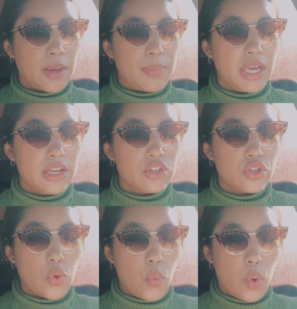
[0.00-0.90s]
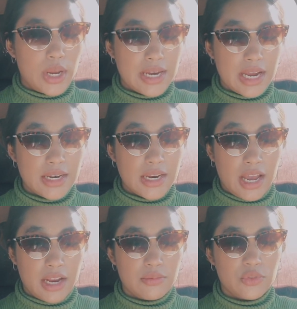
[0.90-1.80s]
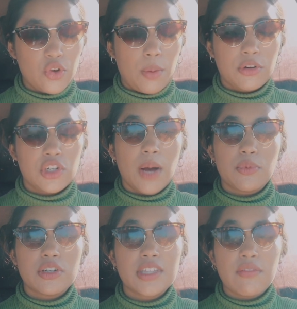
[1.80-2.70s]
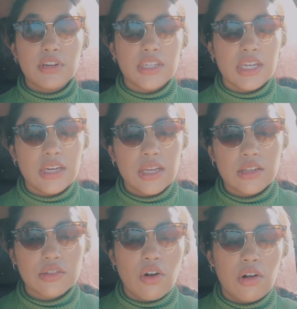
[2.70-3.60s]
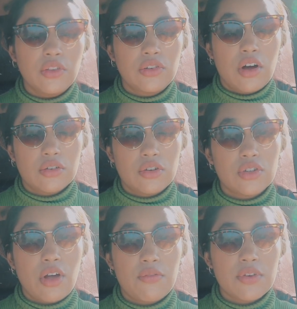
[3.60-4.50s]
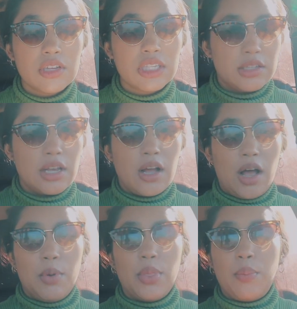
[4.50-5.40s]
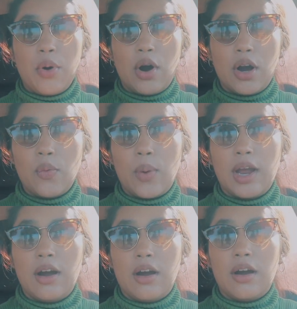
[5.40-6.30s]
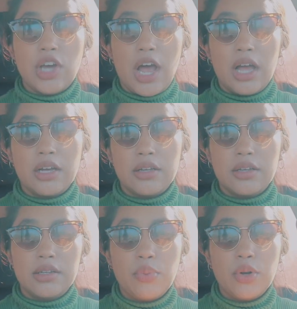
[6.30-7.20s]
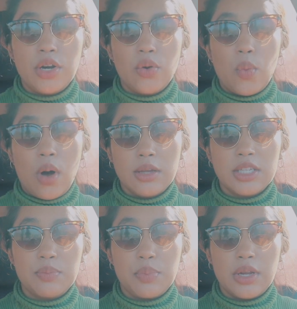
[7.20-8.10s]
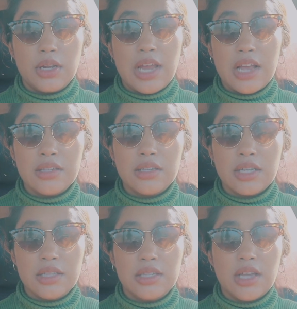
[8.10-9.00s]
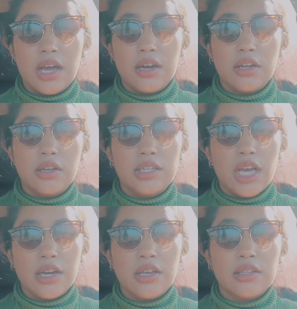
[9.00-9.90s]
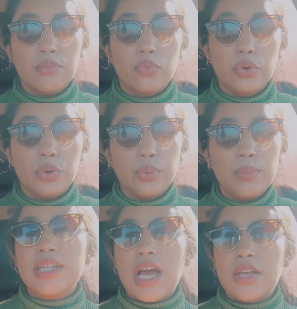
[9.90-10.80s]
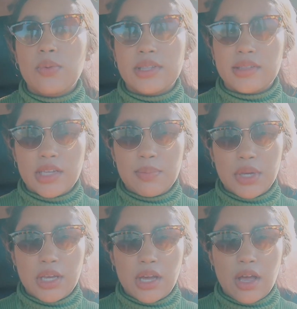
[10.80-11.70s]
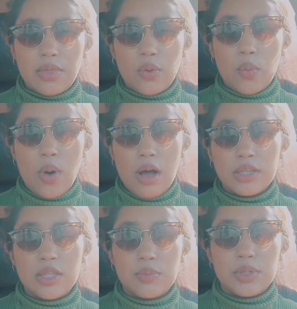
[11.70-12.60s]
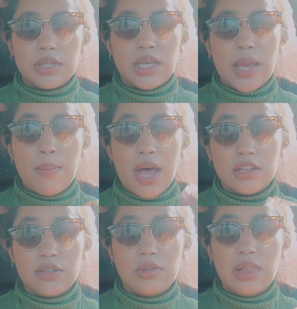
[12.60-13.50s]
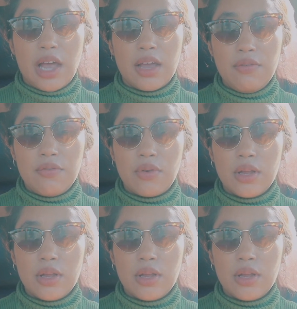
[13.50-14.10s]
199. So, I'm on chapter 17. It is called The Doctor's Office. I'm in the part where Jack put in a wasp nest inside Danny's room. Danny was sleeping, the wasps came back to life